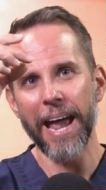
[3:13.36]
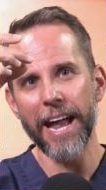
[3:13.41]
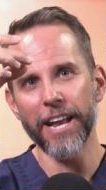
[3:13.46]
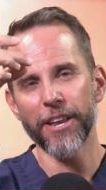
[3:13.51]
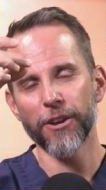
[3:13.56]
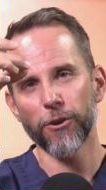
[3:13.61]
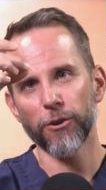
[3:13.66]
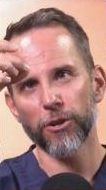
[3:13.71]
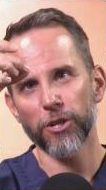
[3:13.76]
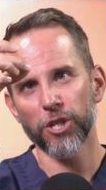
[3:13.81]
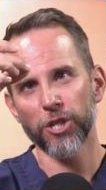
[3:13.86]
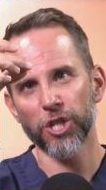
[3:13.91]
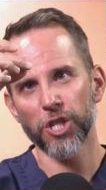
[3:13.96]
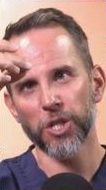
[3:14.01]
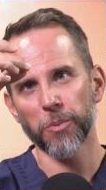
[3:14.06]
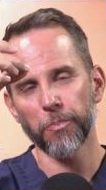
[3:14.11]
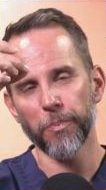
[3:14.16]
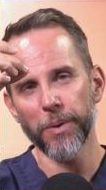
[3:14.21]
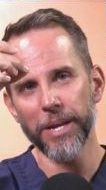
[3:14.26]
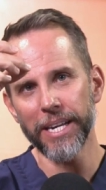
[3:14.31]
and you're
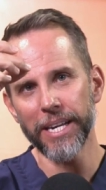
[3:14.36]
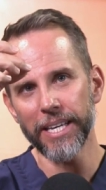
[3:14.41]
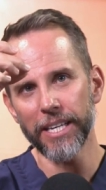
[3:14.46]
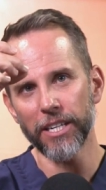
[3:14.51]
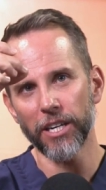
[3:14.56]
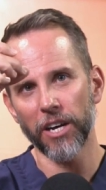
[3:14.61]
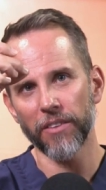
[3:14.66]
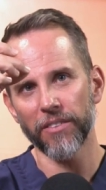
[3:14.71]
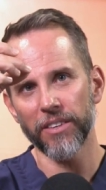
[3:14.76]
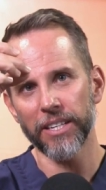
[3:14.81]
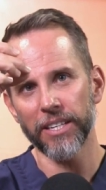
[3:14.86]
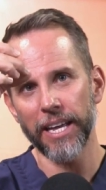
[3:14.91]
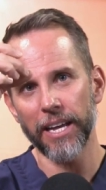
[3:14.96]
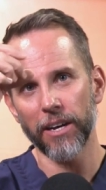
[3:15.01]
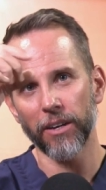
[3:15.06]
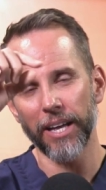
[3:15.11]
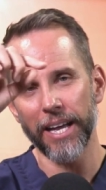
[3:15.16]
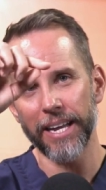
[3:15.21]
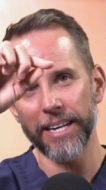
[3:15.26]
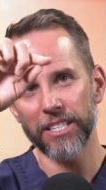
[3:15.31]
spinning it on the
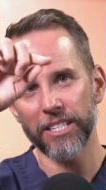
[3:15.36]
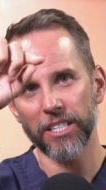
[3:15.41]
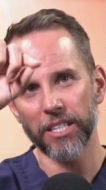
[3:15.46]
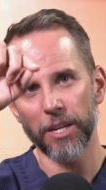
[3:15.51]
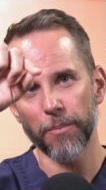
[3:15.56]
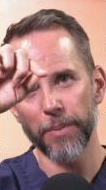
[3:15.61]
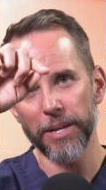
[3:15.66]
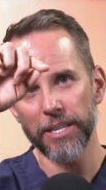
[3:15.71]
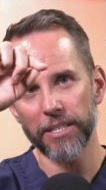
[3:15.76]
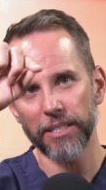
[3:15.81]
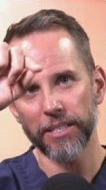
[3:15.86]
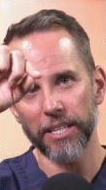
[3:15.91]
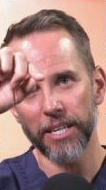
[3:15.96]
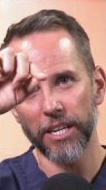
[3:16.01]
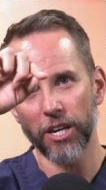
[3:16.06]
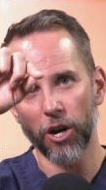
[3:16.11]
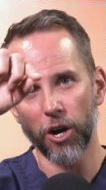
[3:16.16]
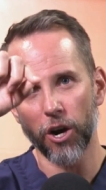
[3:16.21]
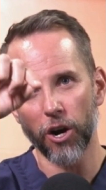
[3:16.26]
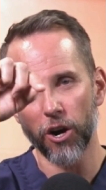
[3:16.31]
nail and it's going to basically
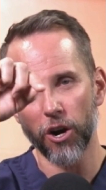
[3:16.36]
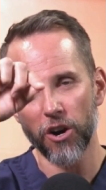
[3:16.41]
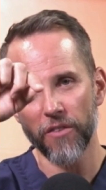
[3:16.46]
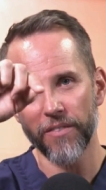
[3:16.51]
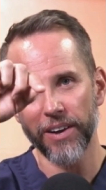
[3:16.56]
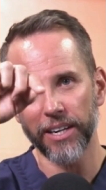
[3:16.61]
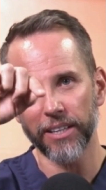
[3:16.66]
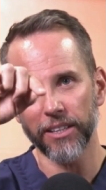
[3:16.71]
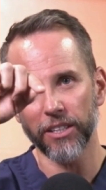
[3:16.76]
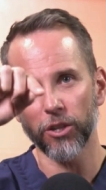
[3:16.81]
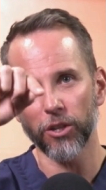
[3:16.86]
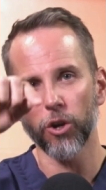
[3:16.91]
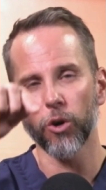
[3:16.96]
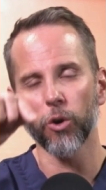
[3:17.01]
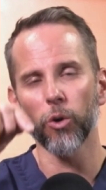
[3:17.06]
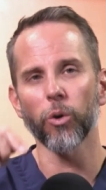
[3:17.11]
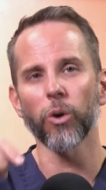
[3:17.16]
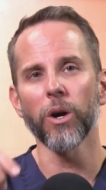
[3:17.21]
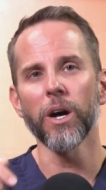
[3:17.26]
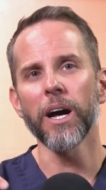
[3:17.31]
carve out a little
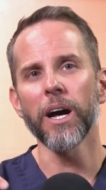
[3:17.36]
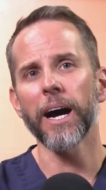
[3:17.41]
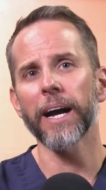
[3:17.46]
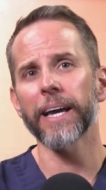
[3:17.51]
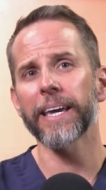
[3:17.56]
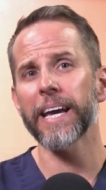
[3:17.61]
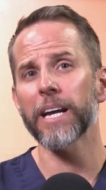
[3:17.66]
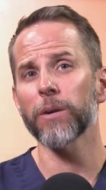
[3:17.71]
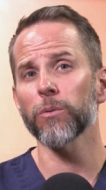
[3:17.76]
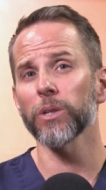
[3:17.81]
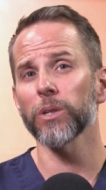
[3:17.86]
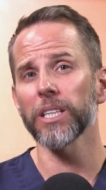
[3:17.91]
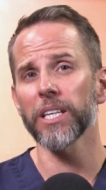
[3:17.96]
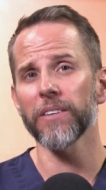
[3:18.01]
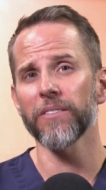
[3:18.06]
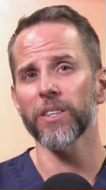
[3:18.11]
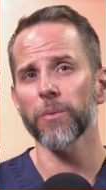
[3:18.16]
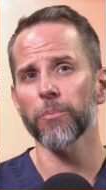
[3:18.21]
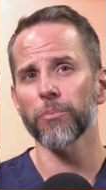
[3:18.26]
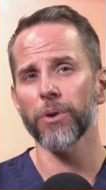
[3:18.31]
hole, again,
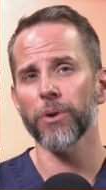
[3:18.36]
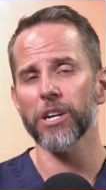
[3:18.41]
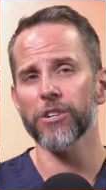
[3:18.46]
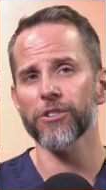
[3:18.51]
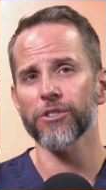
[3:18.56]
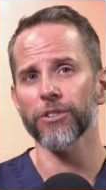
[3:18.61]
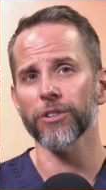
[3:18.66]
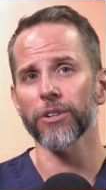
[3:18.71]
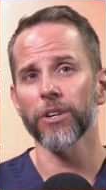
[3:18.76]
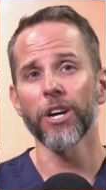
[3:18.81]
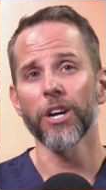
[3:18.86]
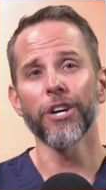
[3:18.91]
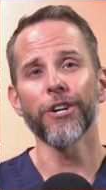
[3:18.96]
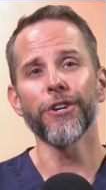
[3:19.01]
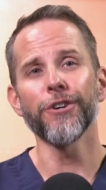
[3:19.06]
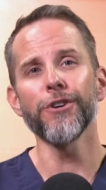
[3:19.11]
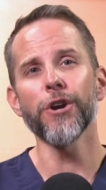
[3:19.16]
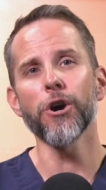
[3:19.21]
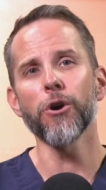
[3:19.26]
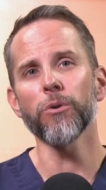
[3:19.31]
relieving the pressure.
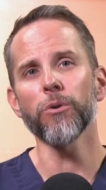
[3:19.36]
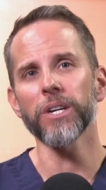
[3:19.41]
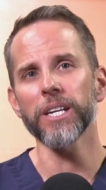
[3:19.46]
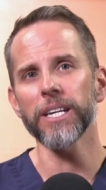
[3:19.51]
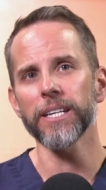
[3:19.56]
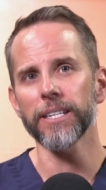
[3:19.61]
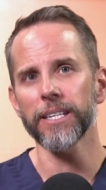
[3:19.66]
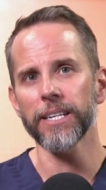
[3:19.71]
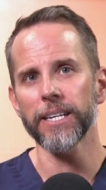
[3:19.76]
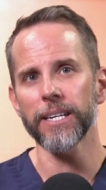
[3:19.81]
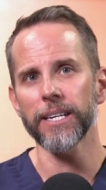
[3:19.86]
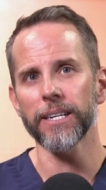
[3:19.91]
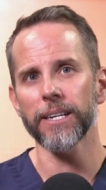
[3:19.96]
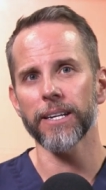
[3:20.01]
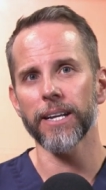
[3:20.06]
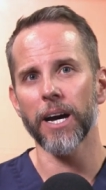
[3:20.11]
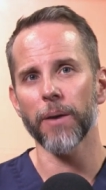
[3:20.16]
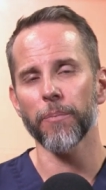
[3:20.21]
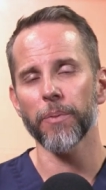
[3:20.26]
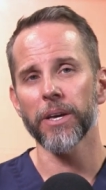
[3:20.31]
No need to heat
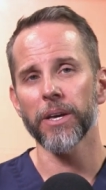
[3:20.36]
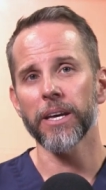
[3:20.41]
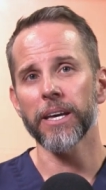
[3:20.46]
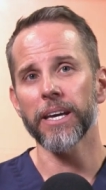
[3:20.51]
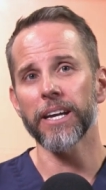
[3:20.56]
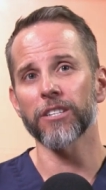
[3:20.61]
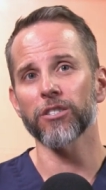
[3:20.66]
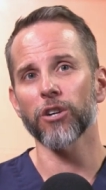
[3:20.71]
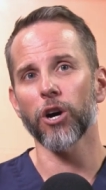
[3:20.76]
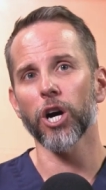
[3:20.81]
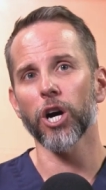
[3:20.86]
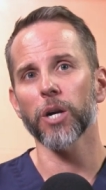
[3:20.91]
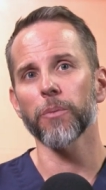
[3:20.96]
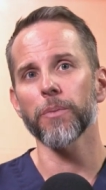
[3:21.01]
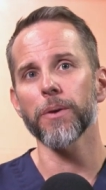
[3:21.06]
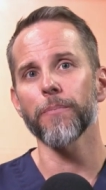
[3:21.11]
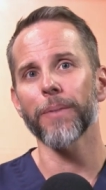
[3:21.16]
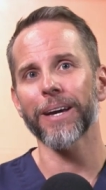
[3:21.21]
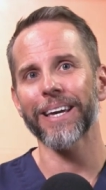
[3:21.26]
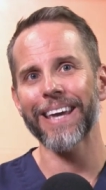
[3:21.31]
it up. It's all going to
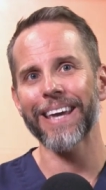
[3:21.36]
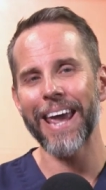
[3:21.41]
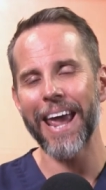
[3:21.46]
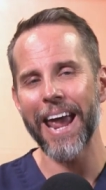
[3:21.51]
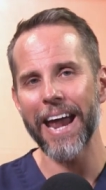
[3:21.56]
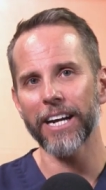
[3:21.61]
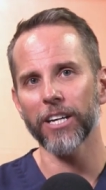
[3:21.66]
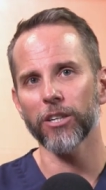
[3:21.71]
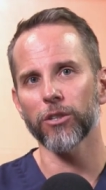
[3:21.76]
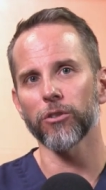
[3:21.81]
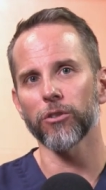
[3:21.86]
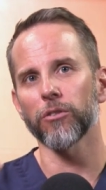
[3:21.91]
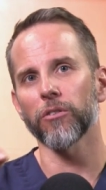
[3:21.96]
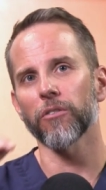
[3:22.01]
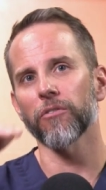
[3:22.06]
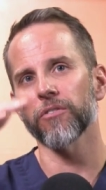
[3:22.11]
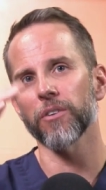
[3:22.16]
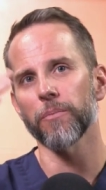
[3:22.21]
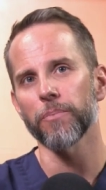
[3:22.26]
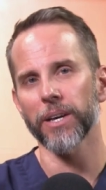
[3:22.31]
be mechanical
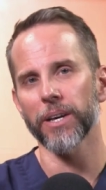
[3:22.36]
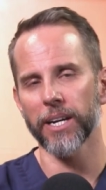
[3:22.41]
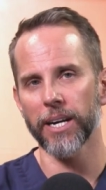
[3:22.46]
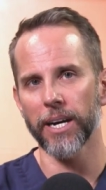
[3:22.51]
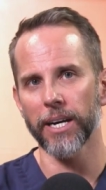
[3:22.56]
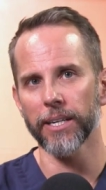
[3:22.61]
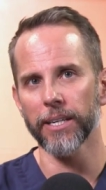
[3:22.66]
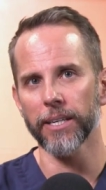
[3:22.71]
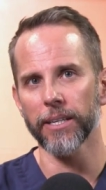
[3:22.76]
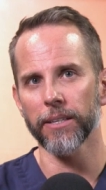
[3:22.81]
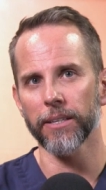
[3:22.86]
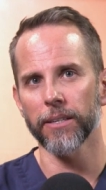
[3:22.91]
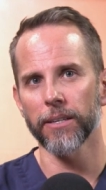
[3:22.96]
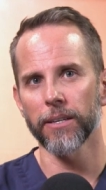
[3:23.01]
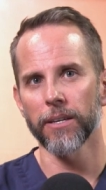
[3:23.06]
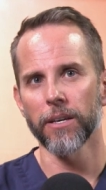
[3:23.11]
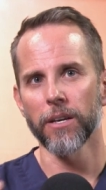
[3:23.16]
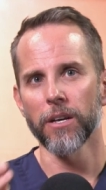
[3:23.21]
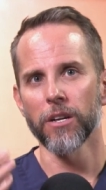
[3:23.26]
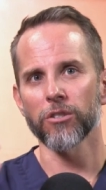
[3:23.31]
from the cutting.
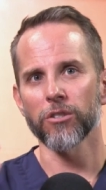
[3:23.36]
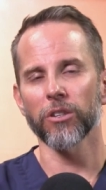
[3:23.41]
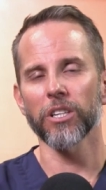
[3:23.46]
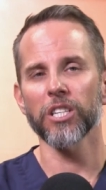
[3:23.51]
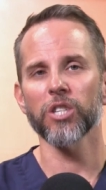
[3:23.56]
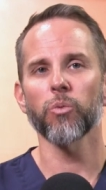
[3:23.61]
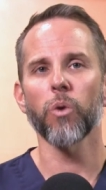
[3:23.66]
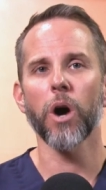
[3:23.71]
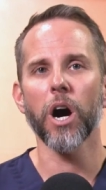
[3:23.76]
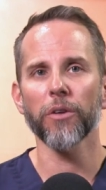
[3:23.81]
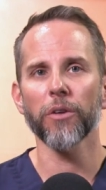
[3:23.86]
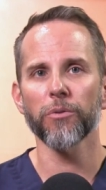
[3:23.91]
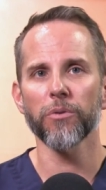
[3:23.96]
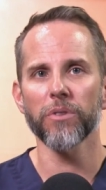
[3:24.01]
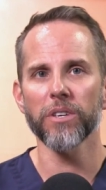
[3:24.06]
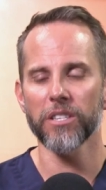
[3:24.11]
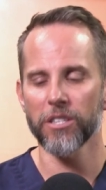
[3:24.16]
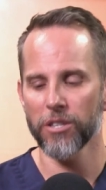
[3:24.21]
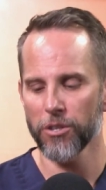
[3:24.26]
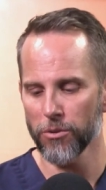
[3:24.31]
So let's walk through
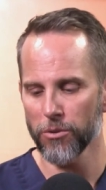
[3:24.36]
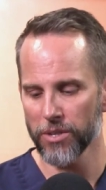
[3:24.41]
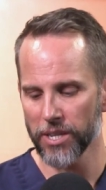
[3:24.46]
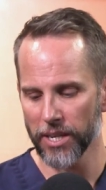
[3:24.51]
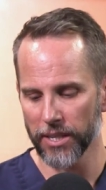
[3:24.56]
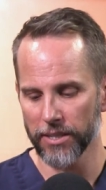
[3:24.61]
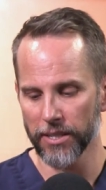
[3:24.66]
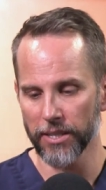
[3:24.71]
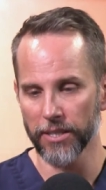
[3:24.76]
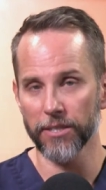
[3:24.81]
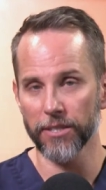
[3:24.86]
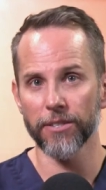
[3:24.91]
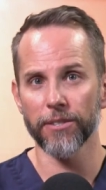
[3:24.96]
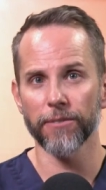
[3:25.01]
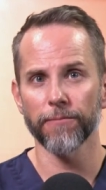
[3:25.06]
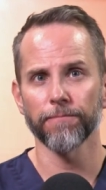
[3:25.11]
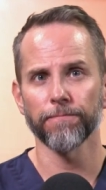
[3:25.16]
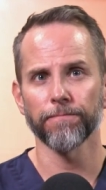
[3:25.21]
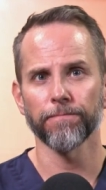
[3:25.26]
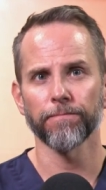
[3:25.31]
these two techniques.